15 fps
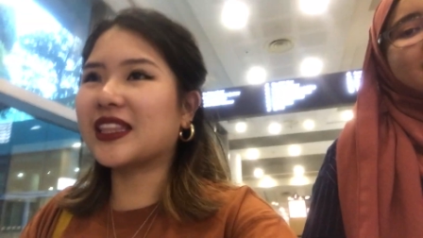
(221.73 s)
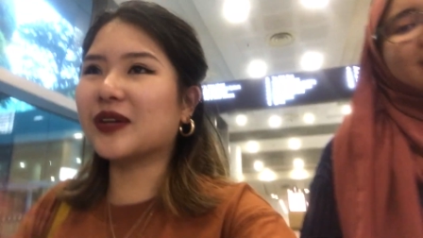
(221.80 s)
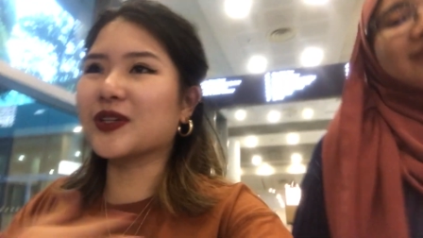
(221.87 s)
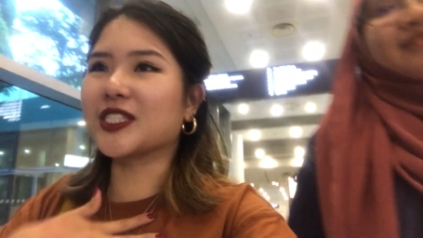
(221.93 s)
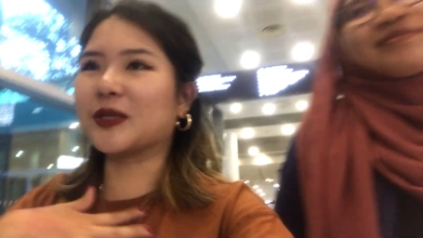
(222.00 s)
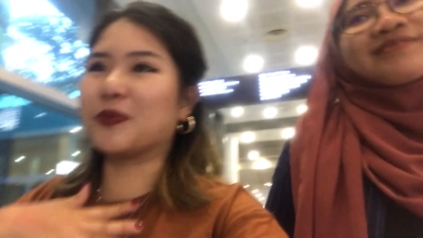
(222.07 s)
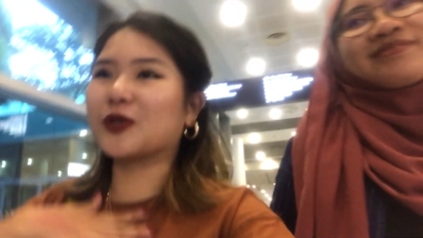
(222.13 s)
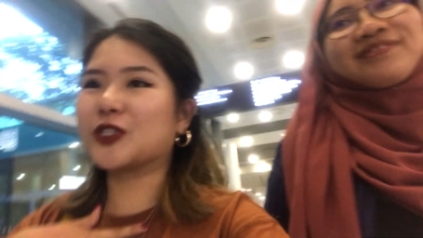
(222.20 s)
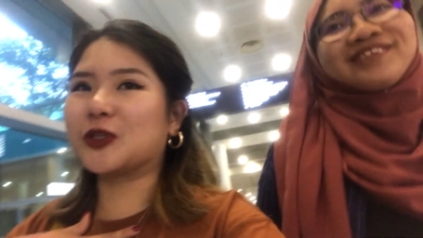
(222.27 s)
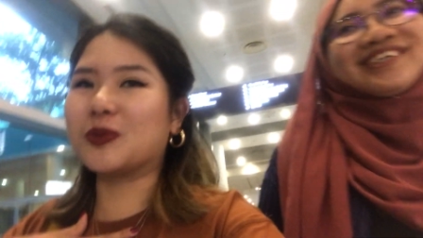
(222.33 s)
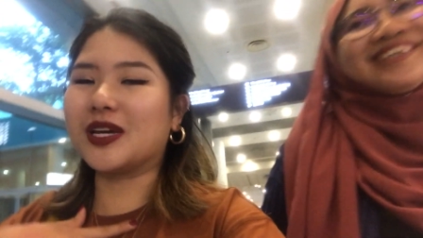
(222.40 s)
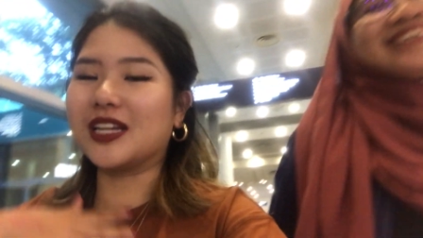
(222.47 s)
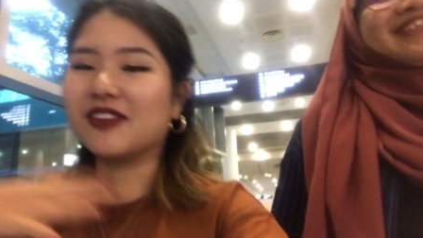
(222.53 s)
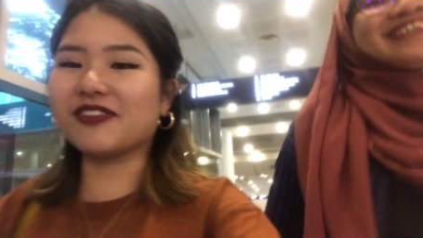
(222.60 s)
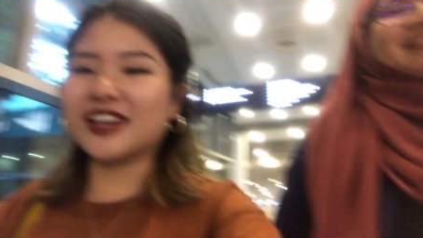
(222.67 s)
There was supposed to
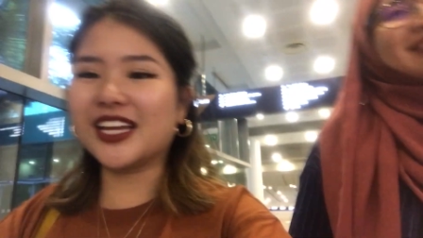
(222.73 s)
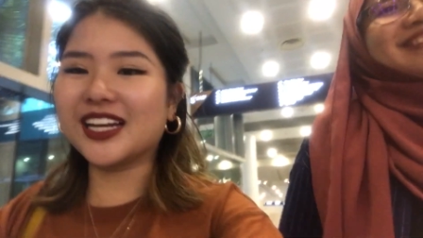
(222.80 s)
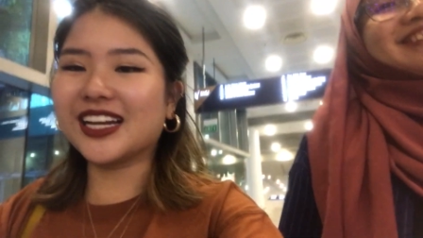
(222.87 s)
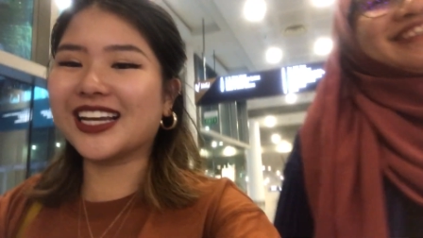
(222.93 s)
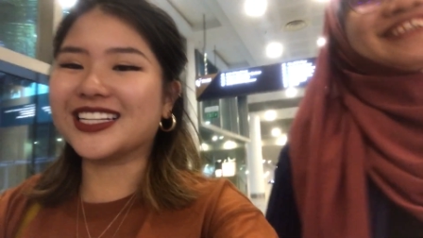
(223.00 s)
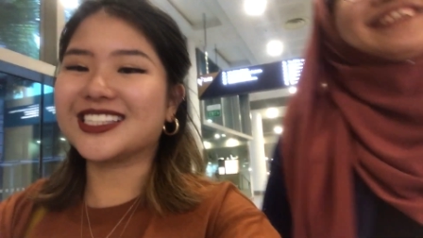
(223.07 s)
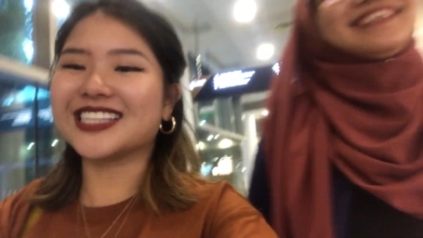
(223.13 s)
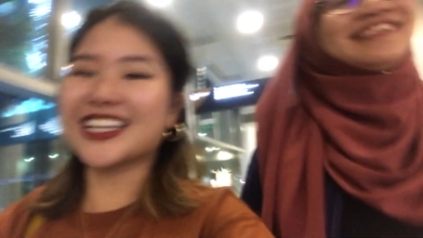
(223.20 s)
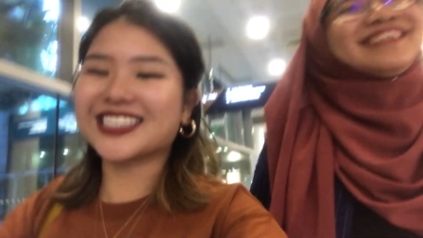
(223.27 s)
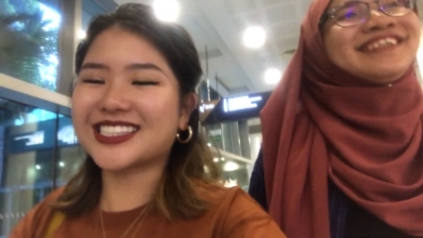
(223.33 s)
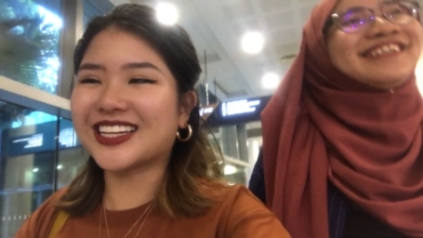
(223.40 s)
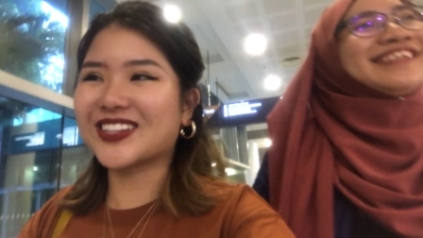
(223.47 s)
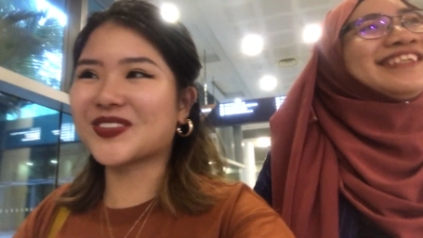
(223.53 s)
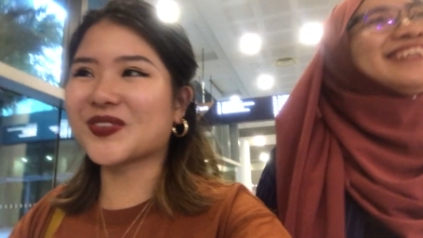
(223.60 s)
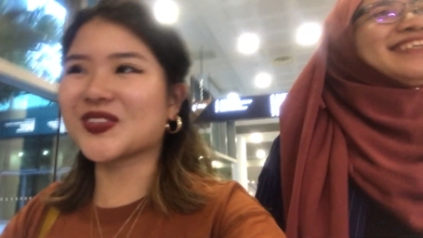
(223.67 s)
be an event at 6
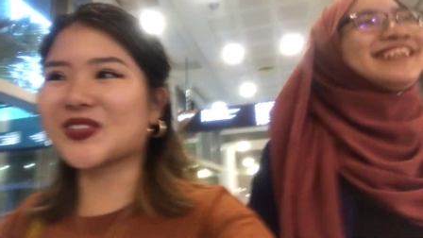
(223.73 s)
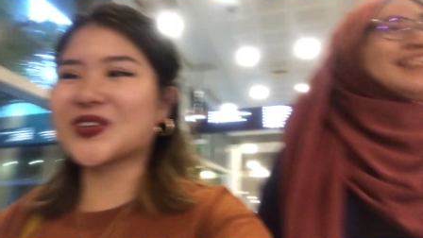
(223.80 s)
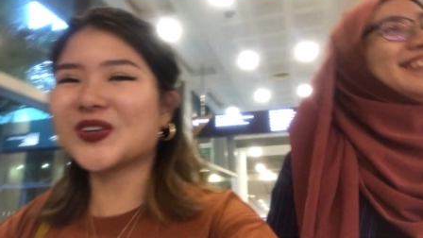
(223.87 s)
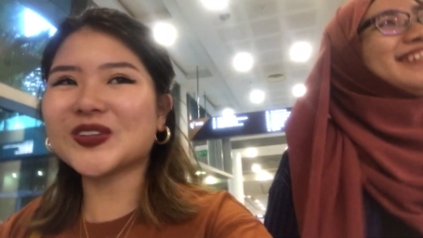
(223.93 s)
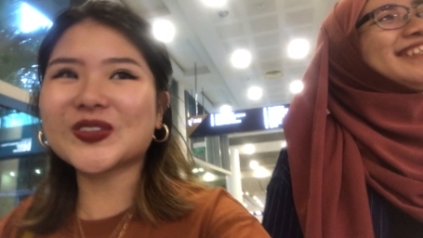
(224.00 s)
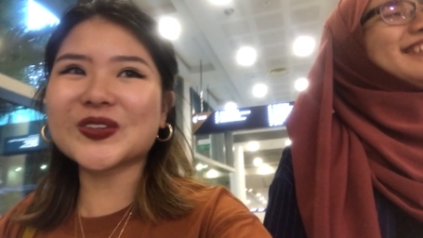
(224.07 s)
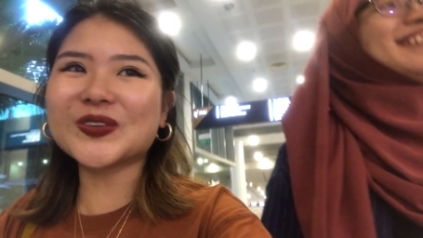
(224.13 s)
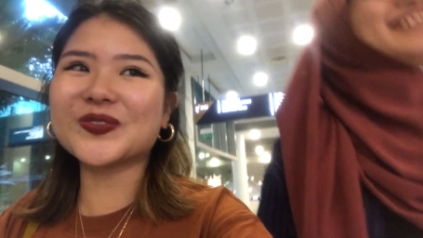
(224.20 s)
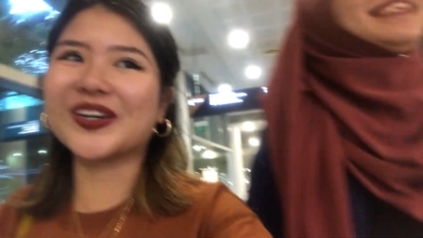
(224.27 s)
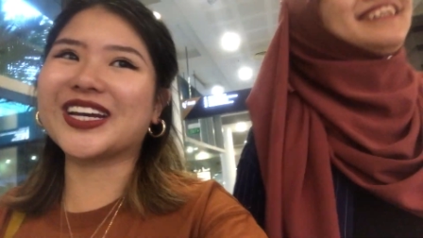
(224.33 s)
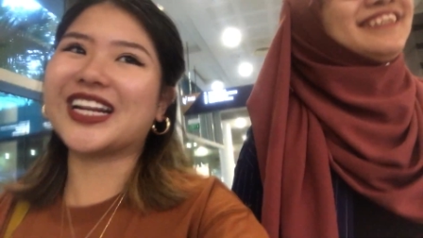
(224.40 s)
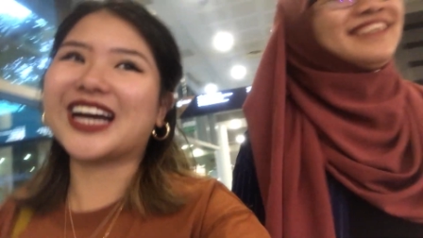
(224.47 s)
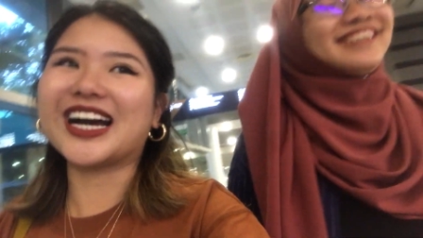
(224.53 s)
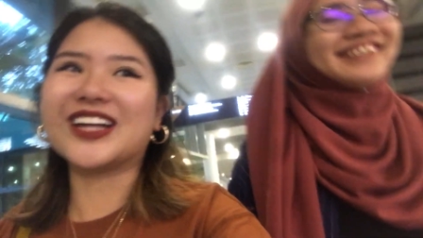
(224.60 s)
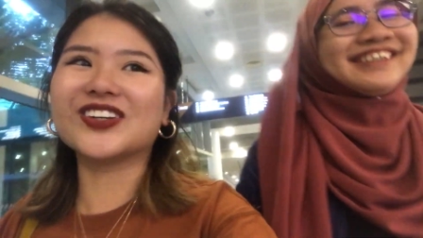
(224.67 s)
that I was supposed to go to,
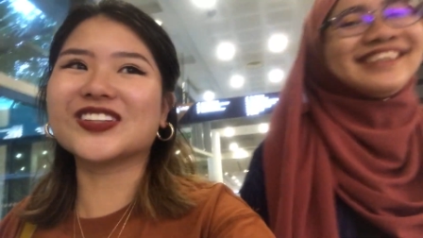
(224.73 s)
but I